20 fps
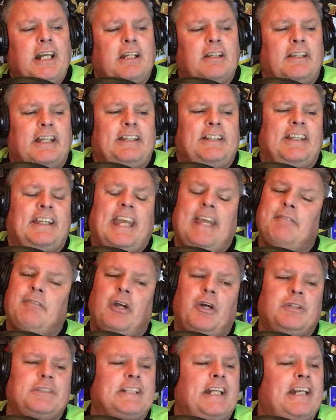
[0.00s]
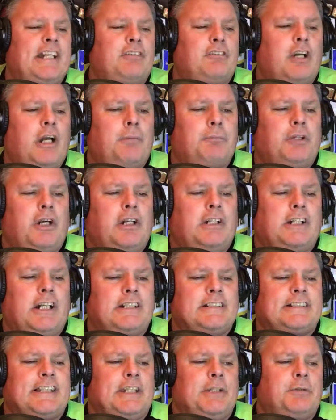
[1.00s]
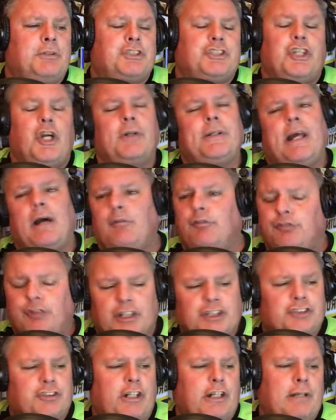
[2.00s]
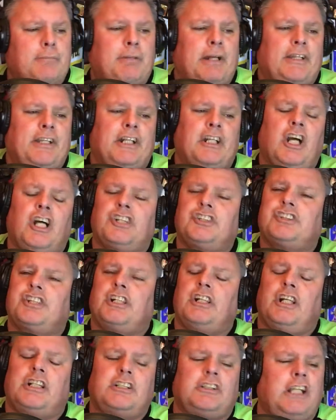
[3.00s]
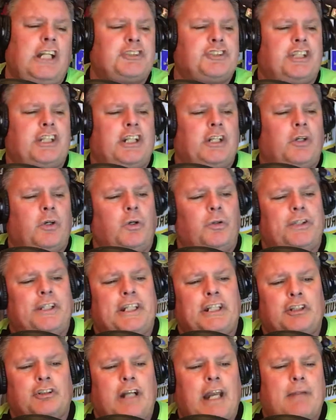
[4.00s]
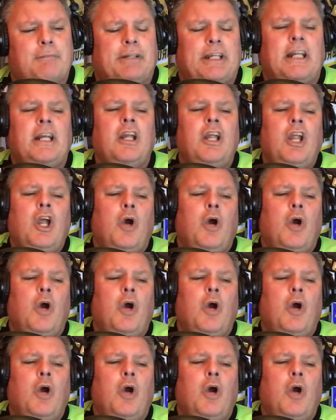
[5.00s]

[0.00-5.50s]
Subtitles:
Late in the game, though, tight end Rob Gronkowski, who was no doubt frustrated by the constant clutching and holding and grabbing,